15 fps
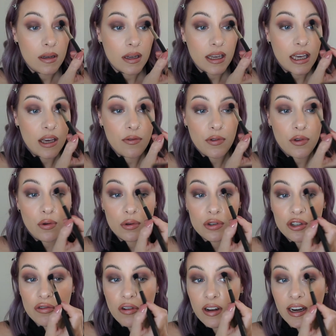If you're
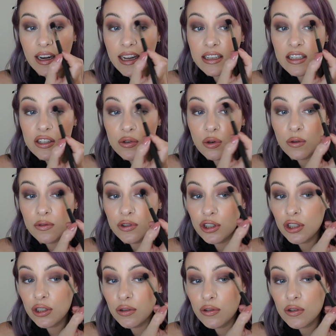struggling to sort of
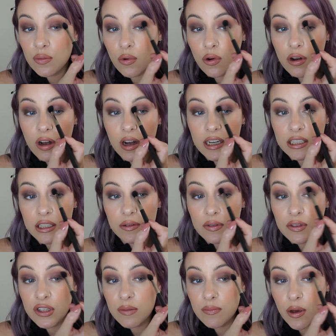choose what kind
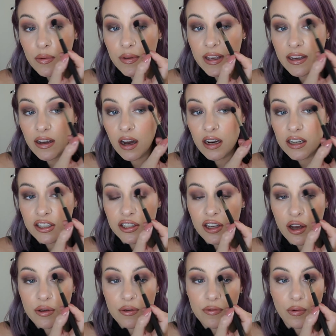of smoky colour to
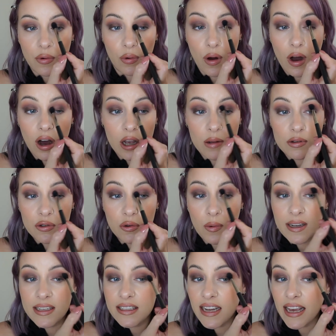go for, I would
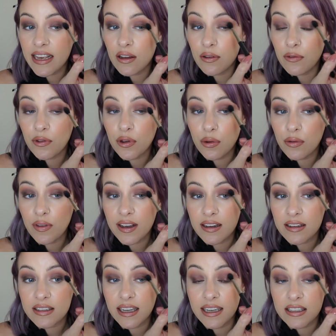always take a few
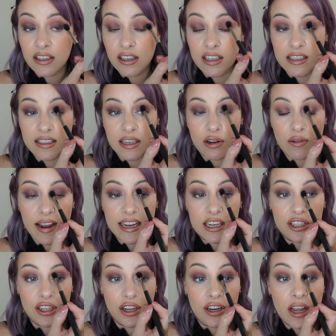things into
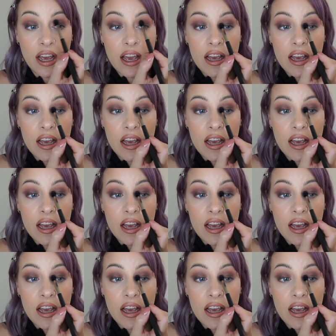consideration.